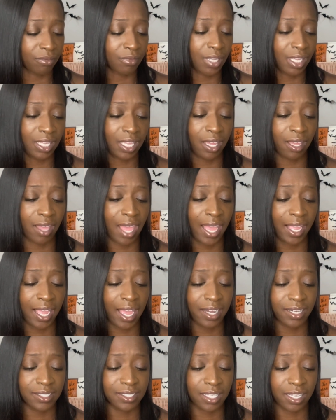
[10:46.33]
Yeah, I
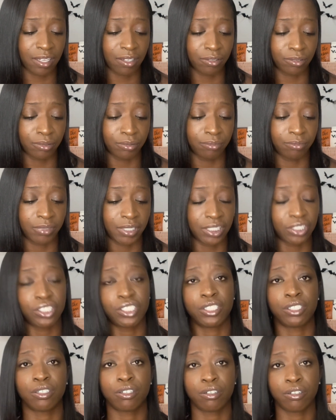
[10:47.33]
got this candle this
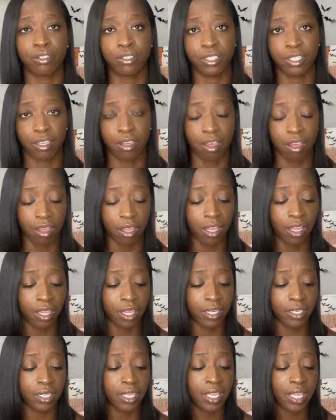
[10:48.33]
year early
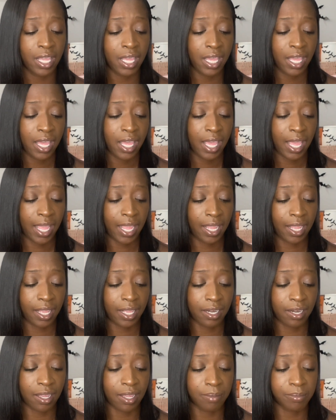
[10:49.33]
on.
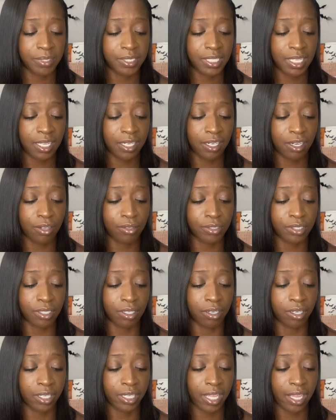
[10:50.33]
And scent notes
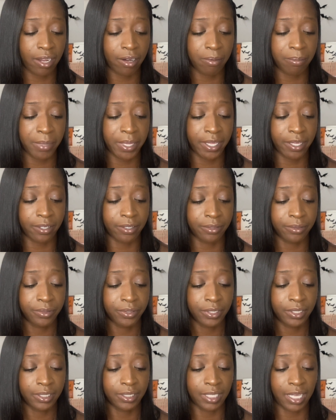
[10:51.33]
are caramel,
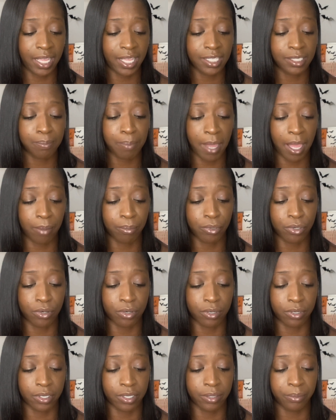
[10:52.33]
glazed
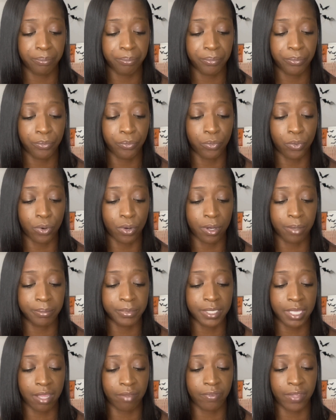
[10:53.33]
popcorn, warm
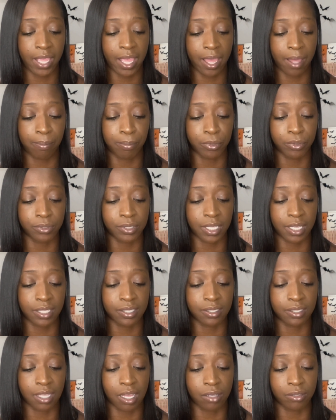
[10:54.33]
taffy apples, and
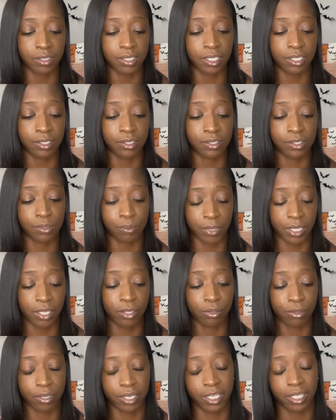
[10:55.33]
salty sweet
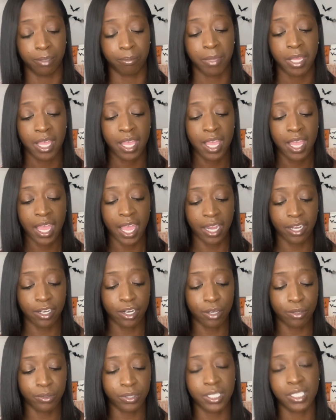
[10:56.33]
cream. I
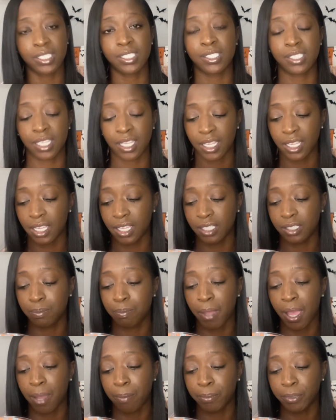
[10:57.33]
know this scent is
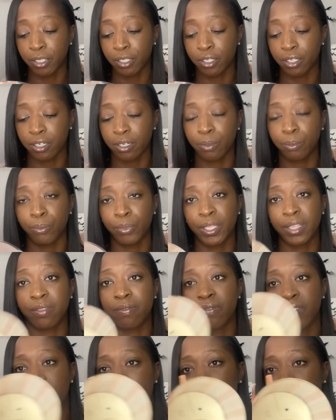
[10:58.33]
popular with
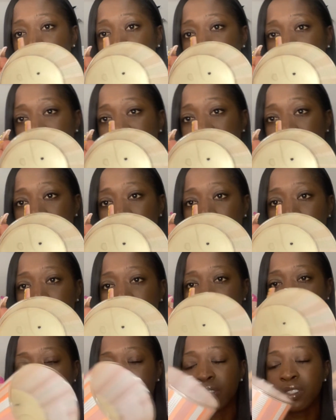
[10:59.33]
vendor wax or
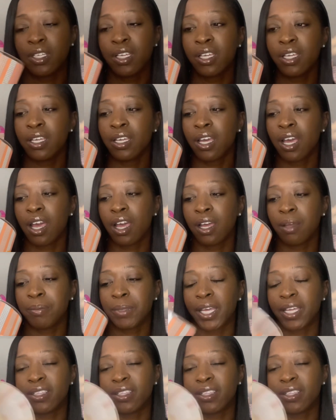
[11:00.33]
whatever. Yeah,